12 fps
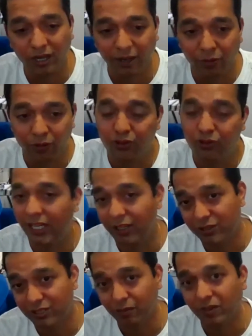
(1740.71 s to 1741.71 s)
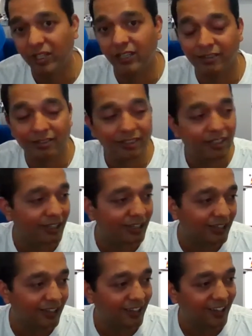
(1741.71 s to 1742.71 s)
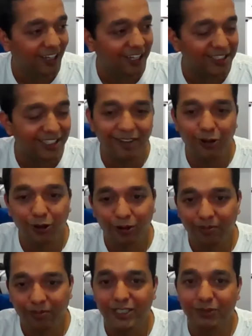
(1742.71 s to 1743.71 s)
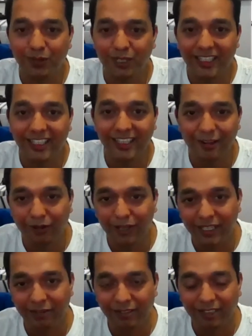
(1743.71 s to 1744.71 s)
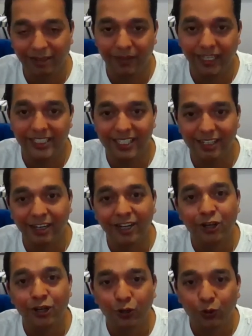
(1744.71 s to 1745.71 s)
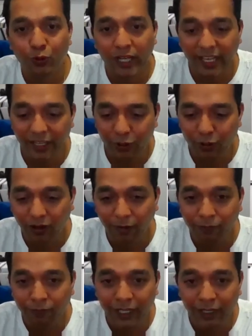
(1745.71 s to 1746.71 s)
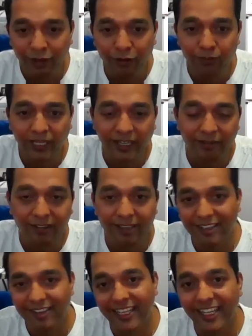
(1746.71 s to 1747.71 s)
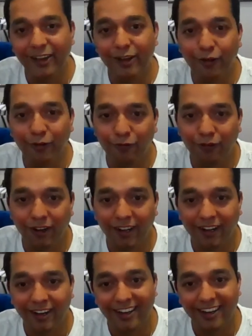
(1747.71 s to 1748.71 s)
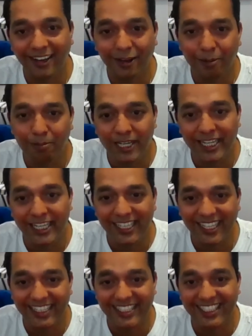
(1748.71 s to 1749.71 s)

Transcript: I want to tell you something." I said, "Oh, it's been a year working with him." He said, "Today you are fit to be given the degree of BDS."